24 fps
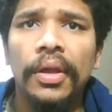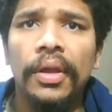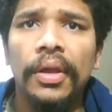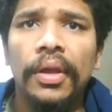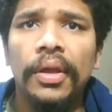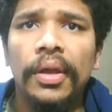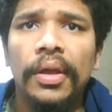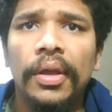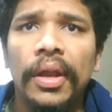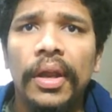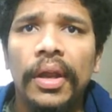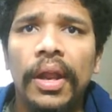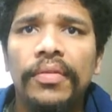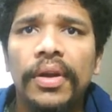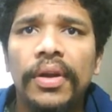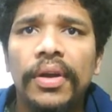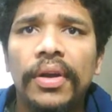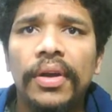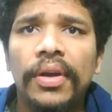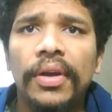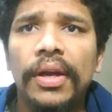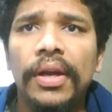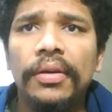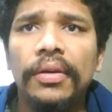and after
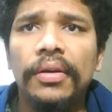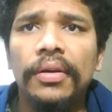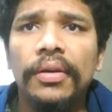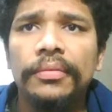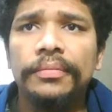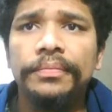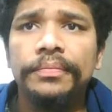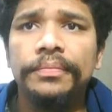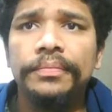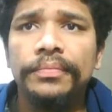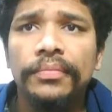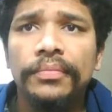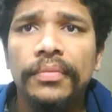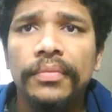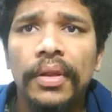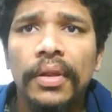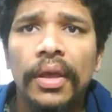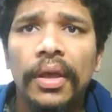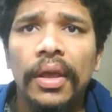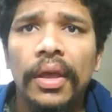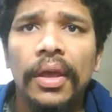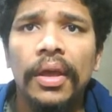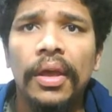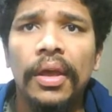that
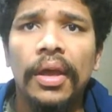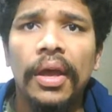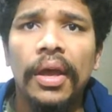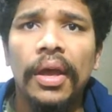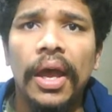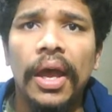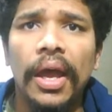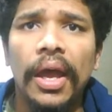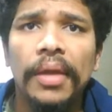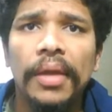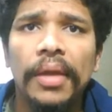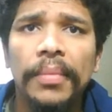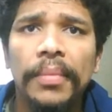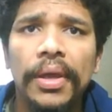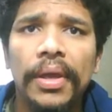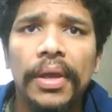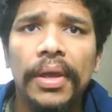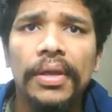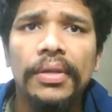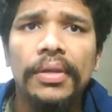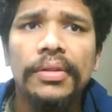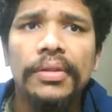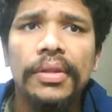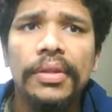I
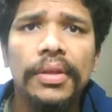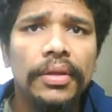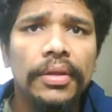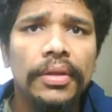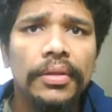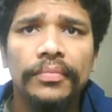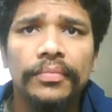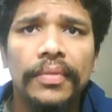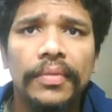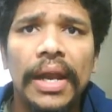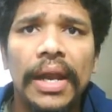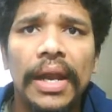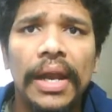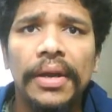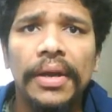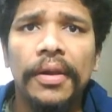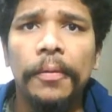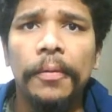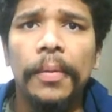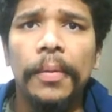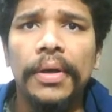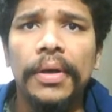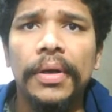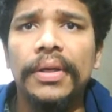make the enter
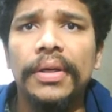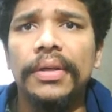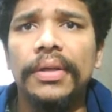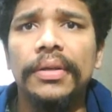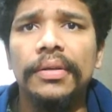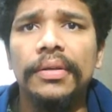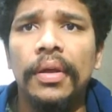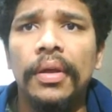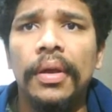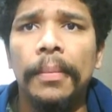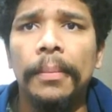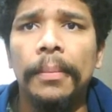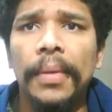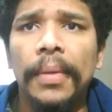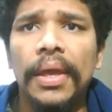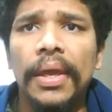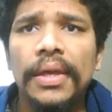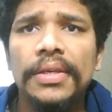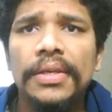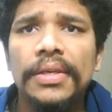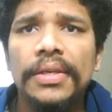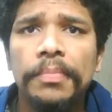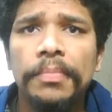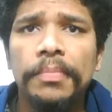button,
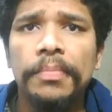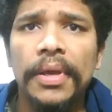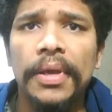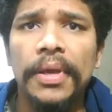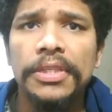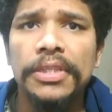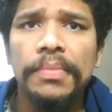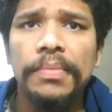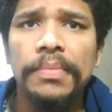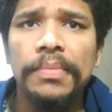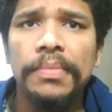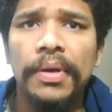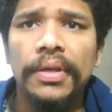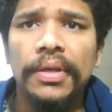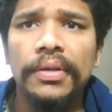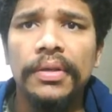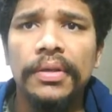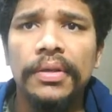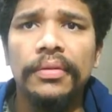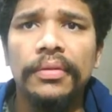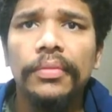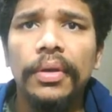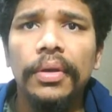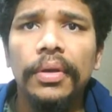make space
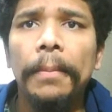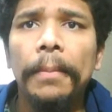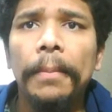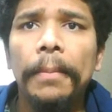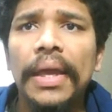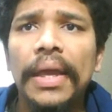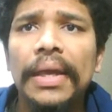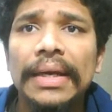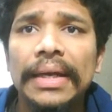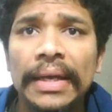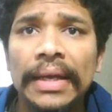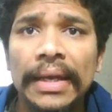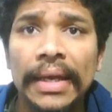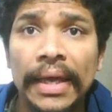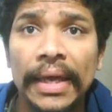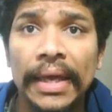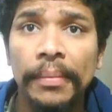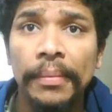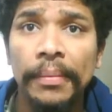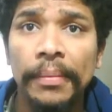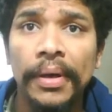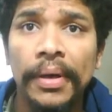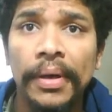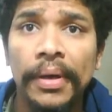button, make clear
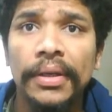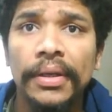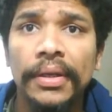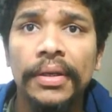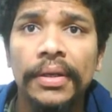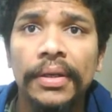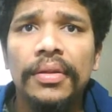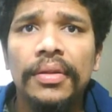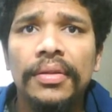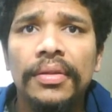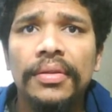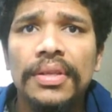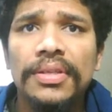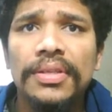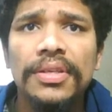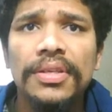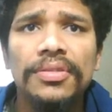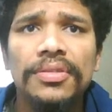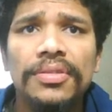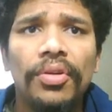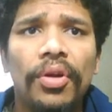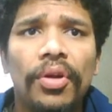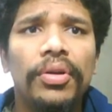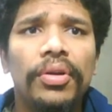button. This is
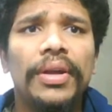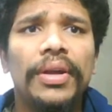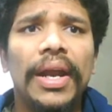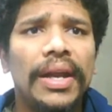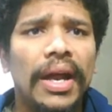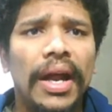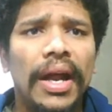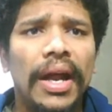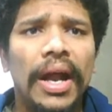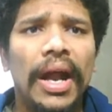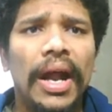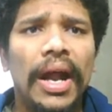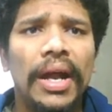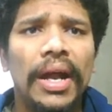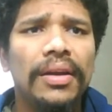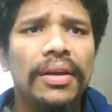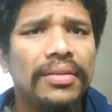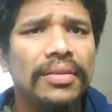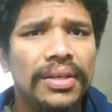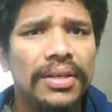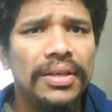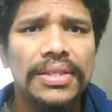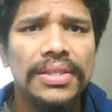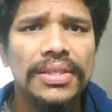not that hard.
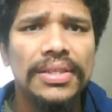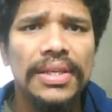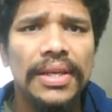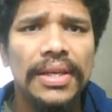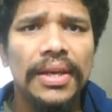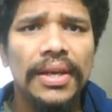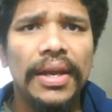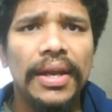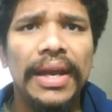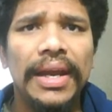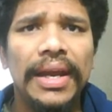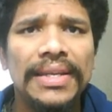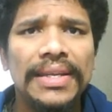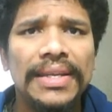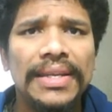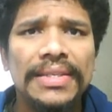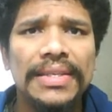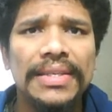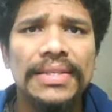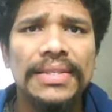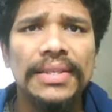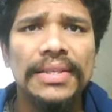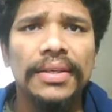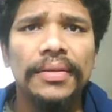It is
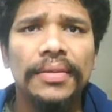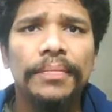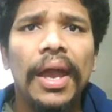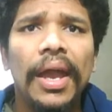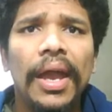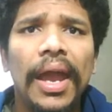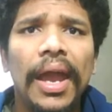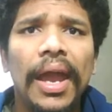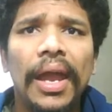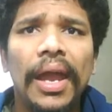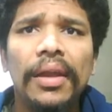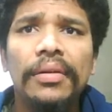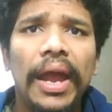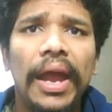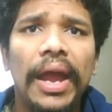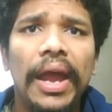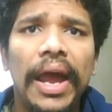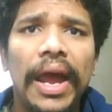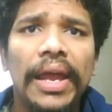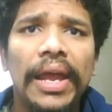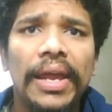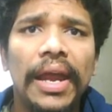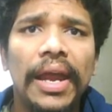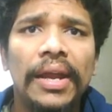easy. And
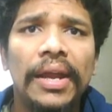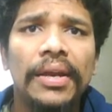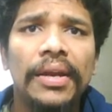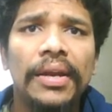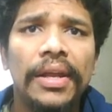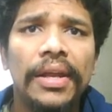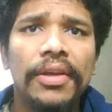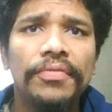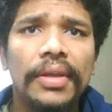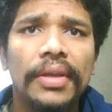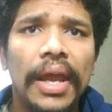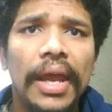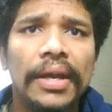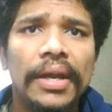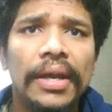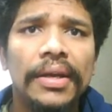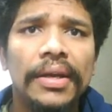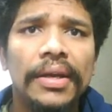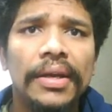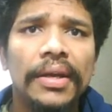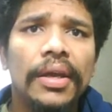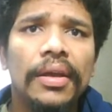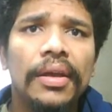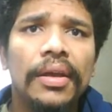if
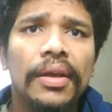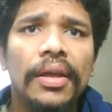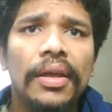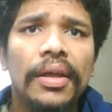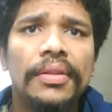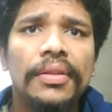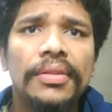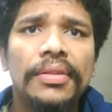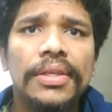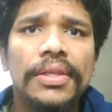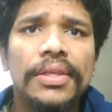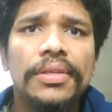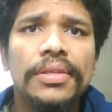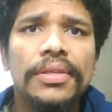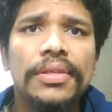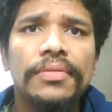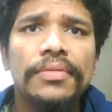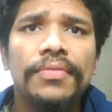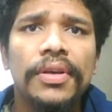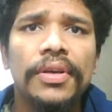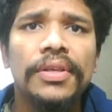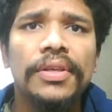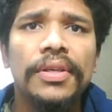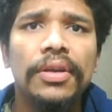enter this
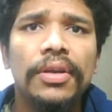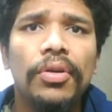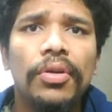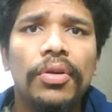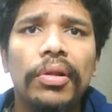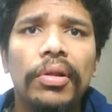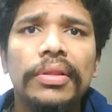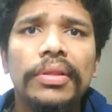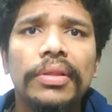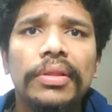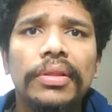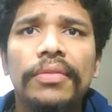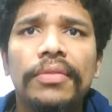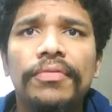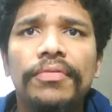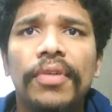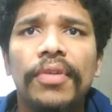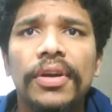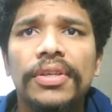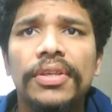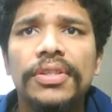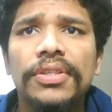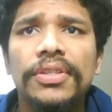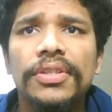call the
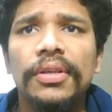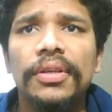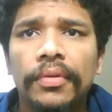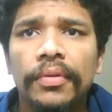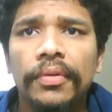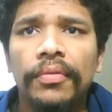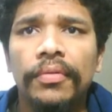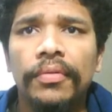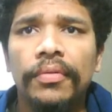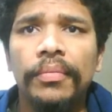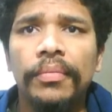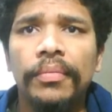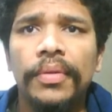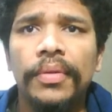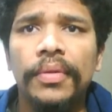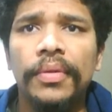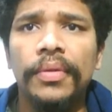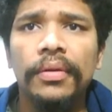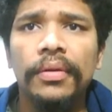function from there.